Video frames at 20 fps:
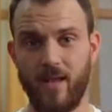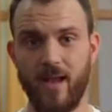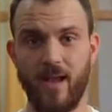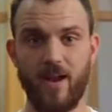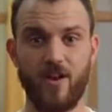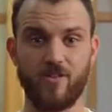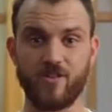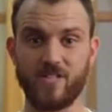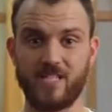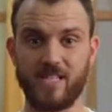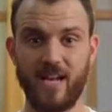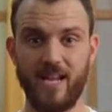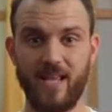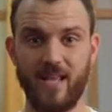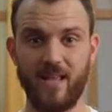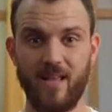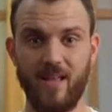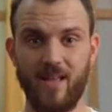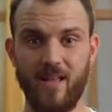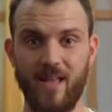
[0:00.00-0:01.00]
in our
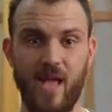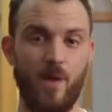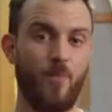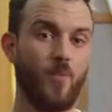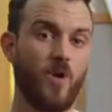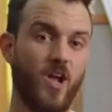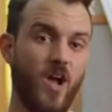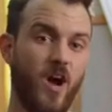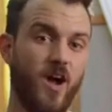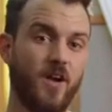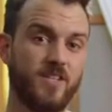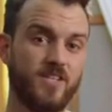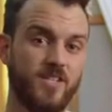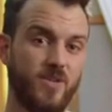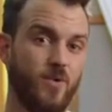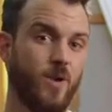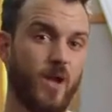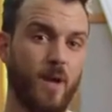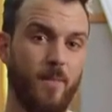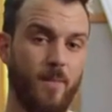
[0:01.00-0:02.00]
city, and what God is
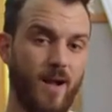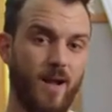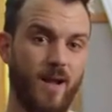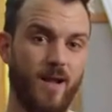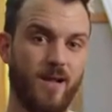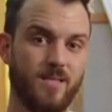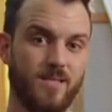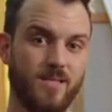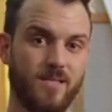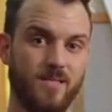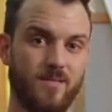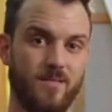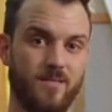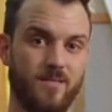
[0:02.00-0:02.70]
doing among us.